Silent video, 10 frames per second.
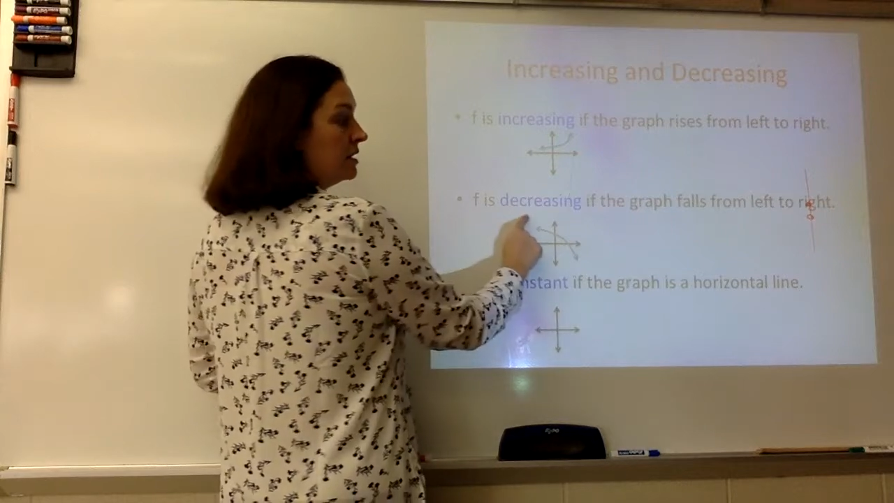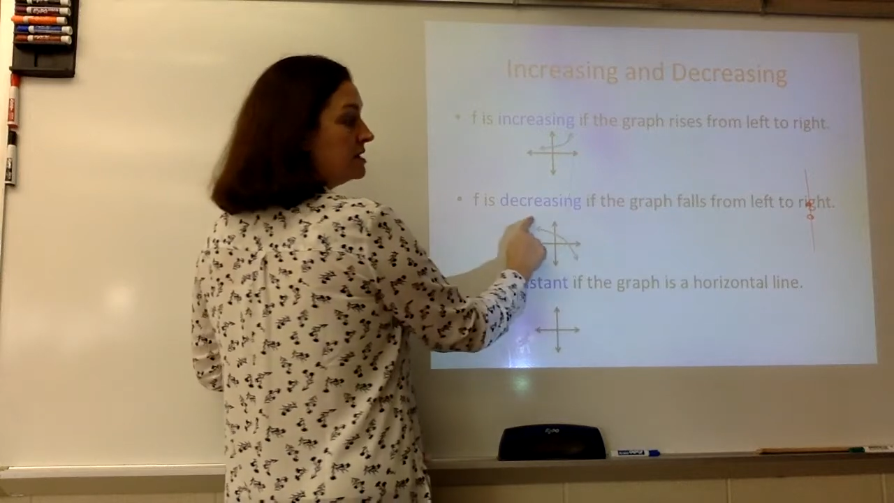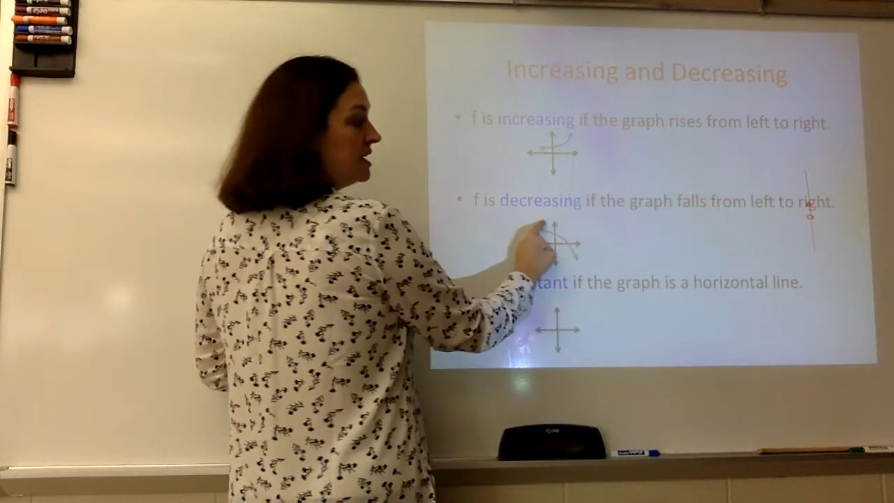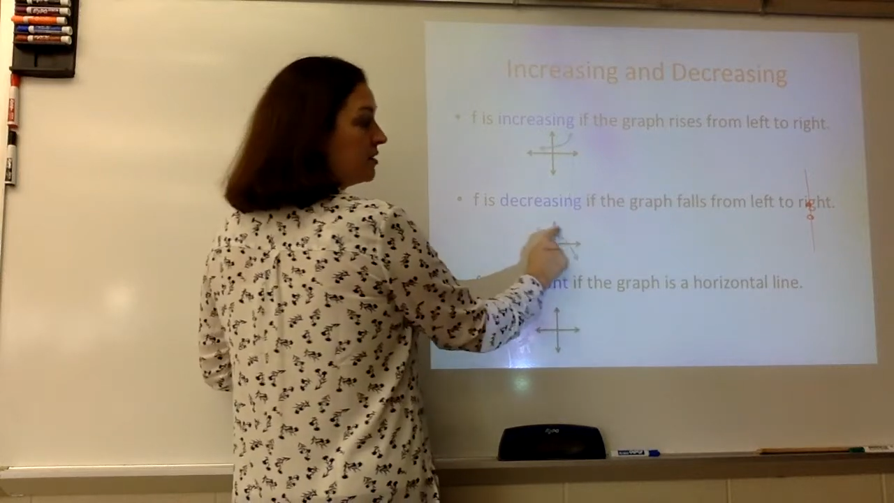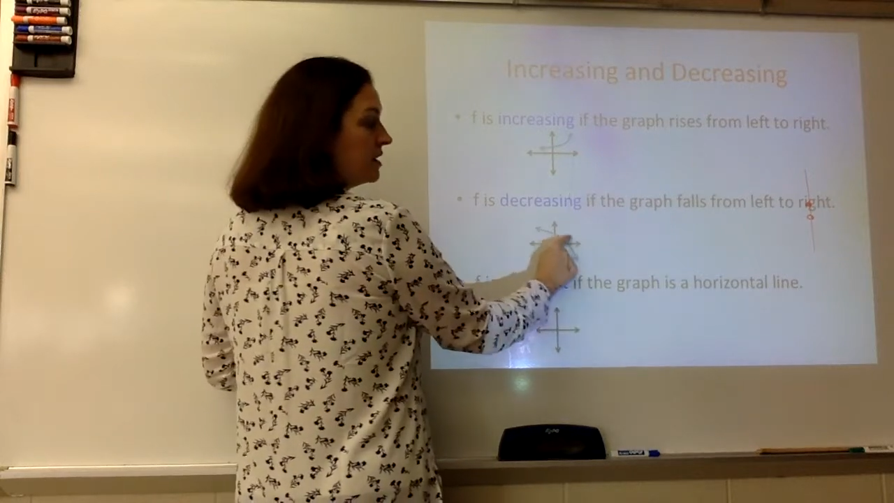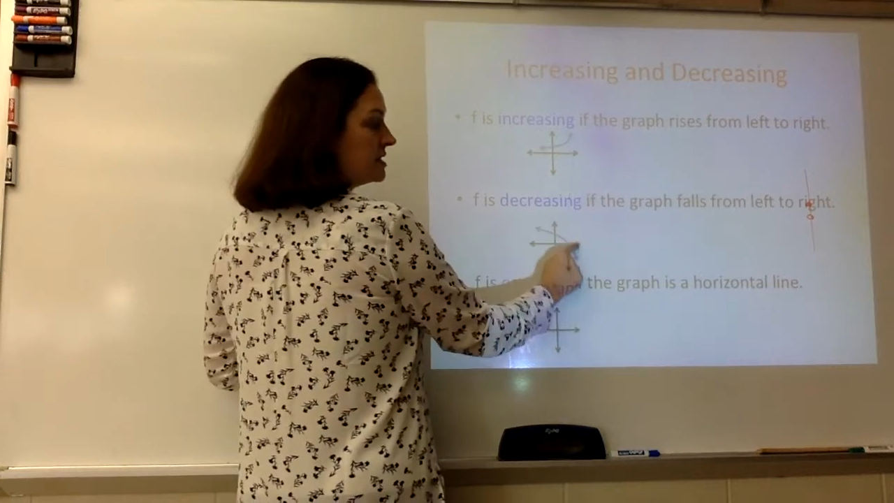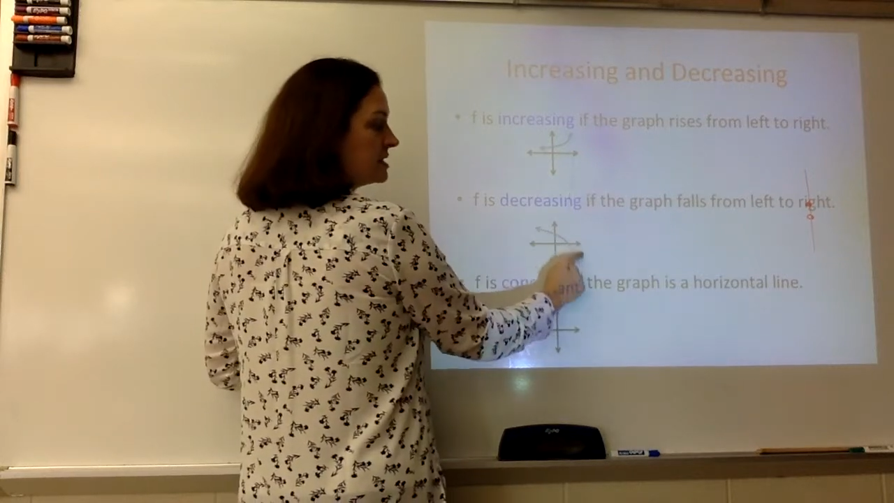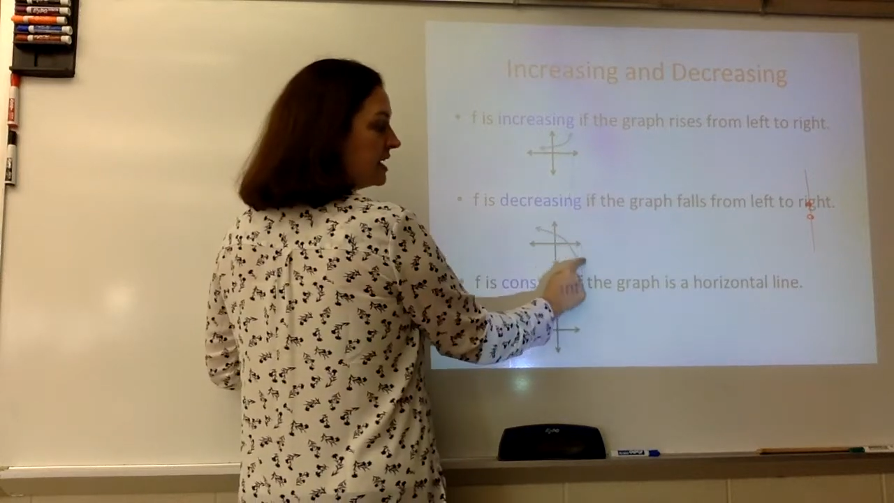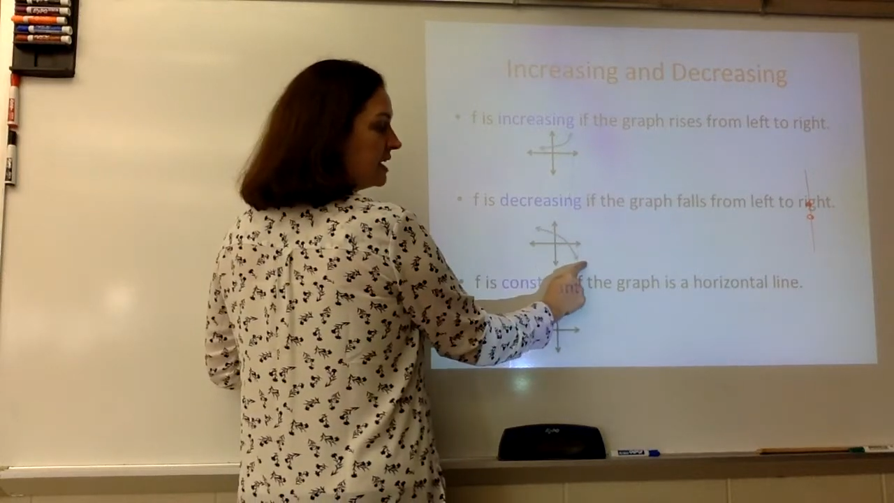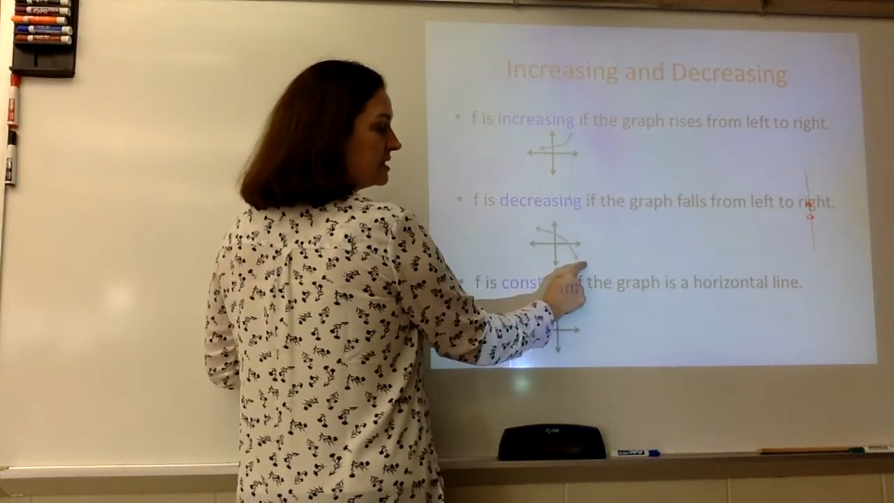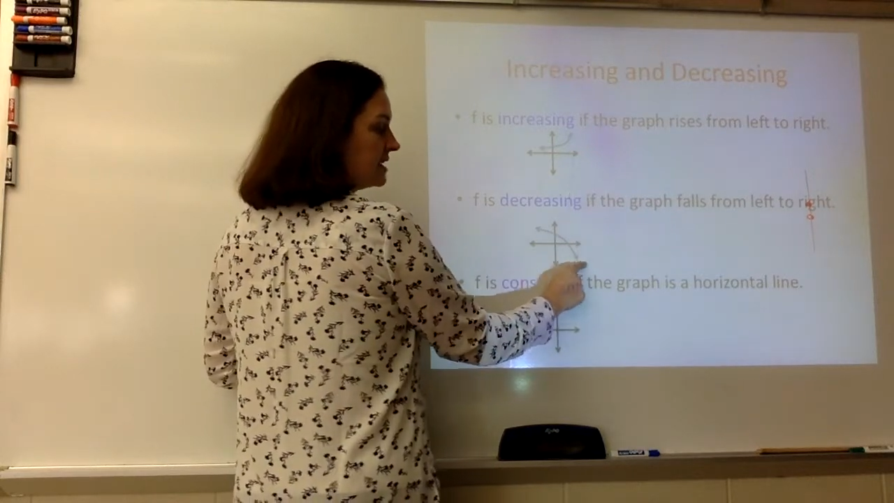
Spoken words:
decreasing